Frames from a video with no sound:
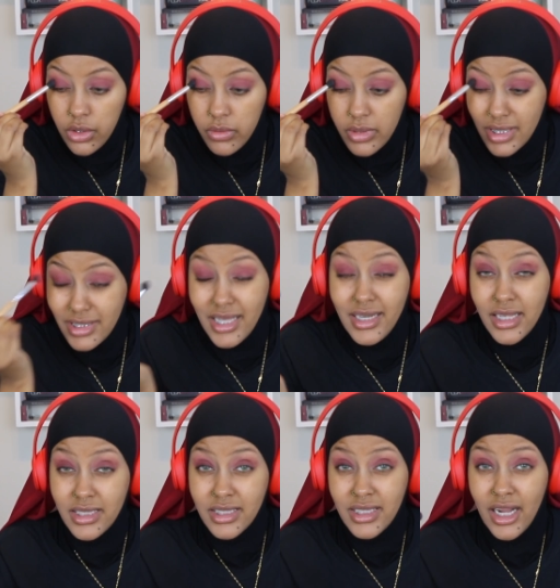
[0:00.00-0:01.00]
you. Is it
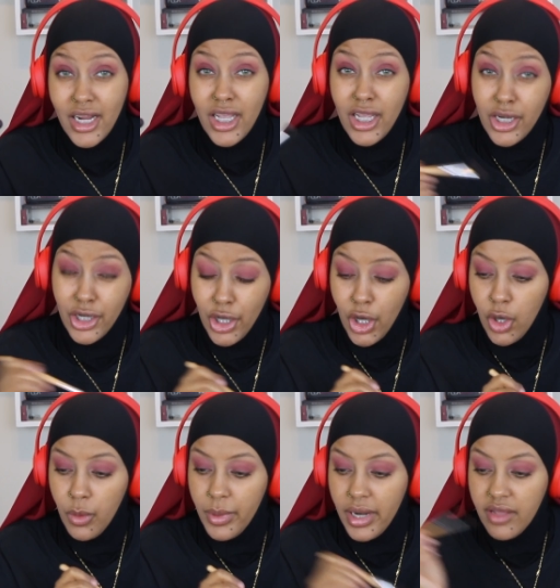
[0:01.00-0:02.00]
necessary?
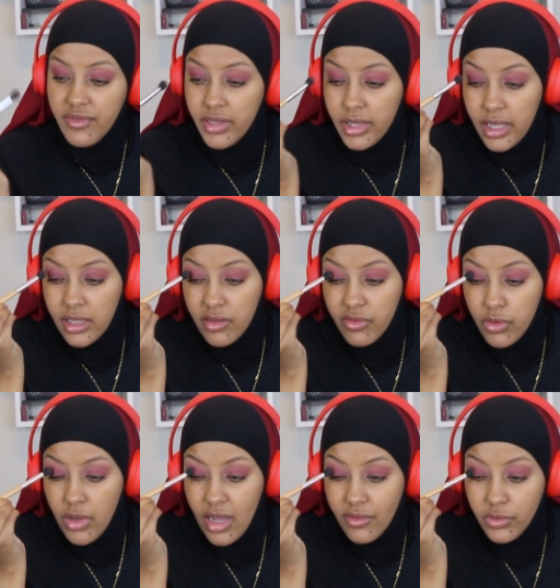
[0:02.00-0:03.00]
No, but I feel like if
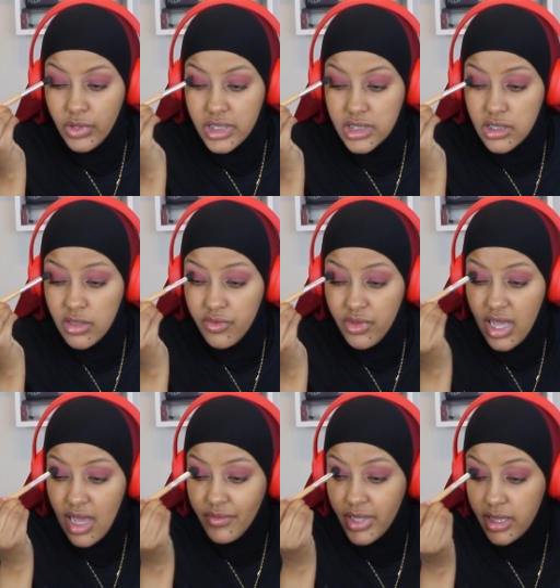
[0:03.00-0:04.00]
you have Raisin, or if you
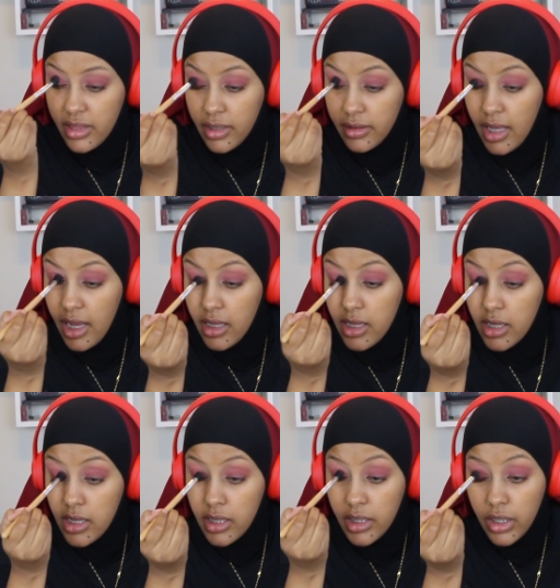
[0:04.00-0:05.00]
have anything that,
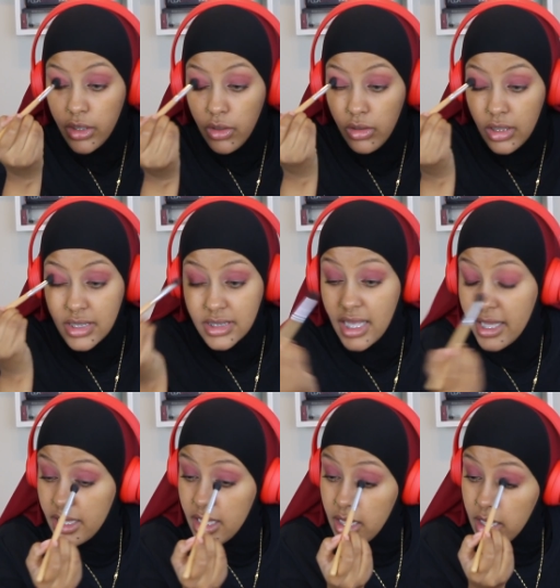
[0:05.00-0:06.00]
you know, looks like